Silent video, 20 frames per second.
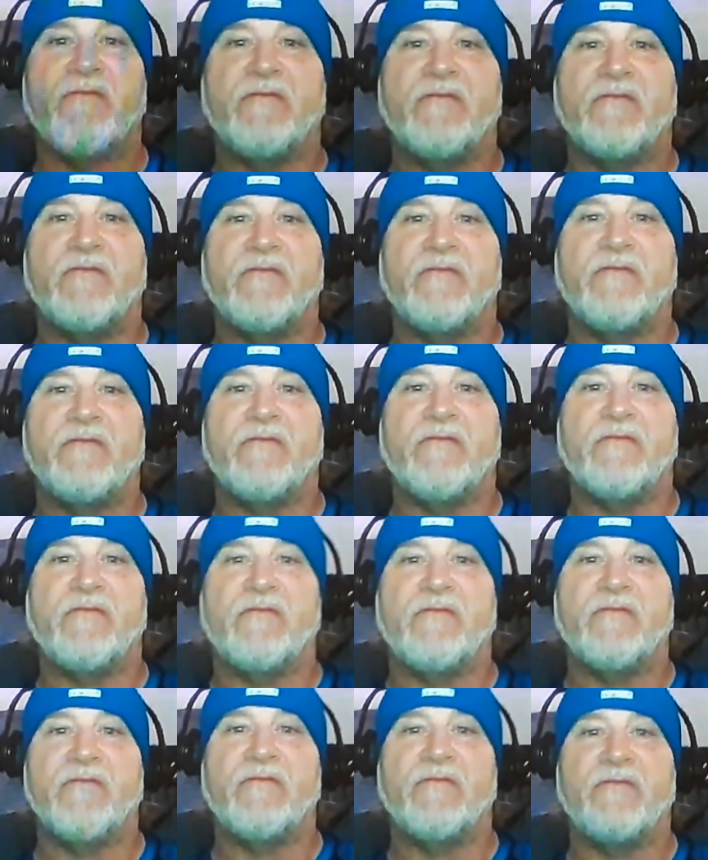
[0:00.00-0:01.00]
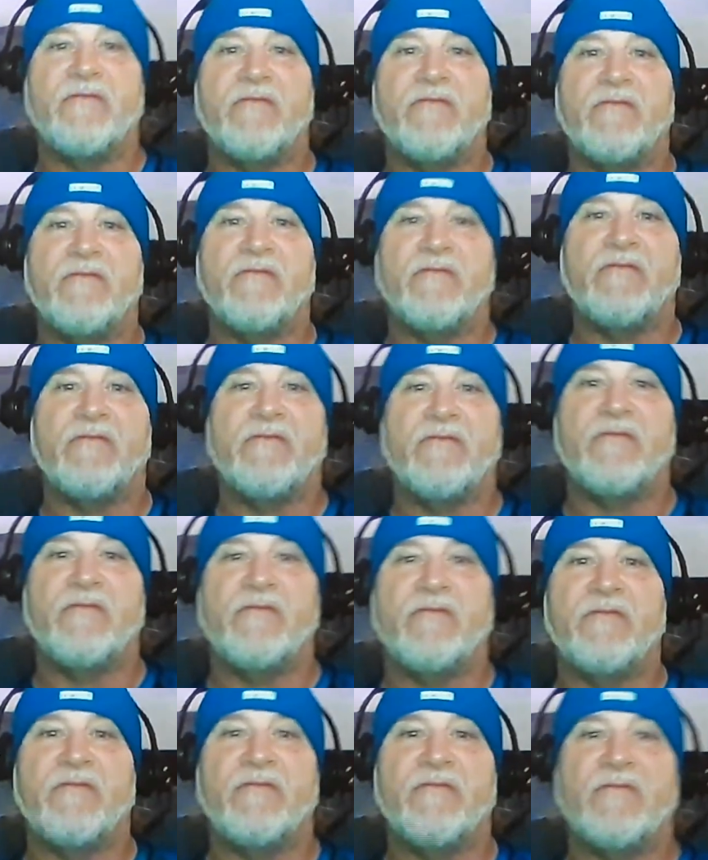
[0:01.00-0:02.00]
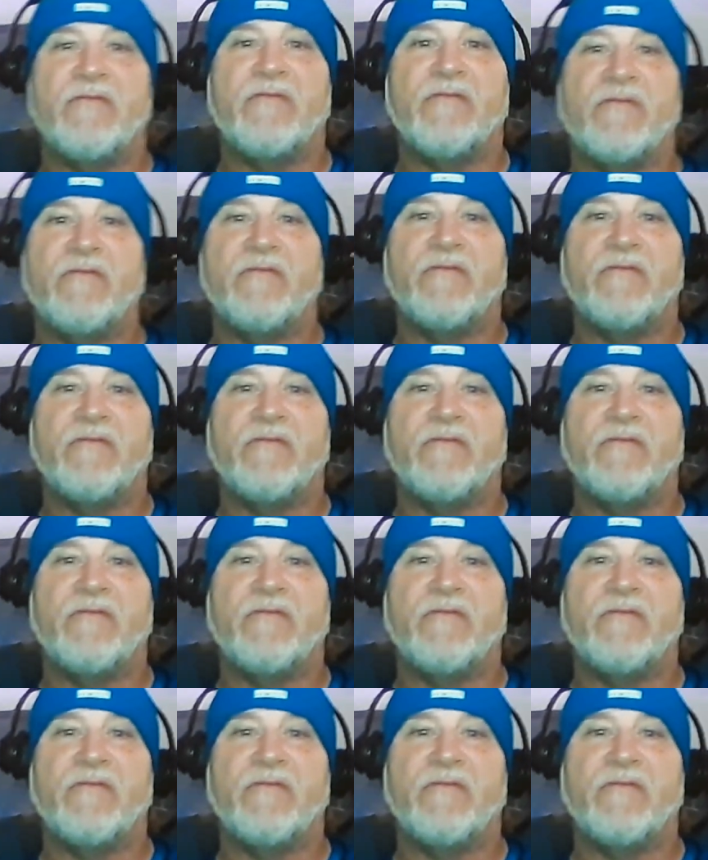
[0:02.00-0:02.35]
[no speech]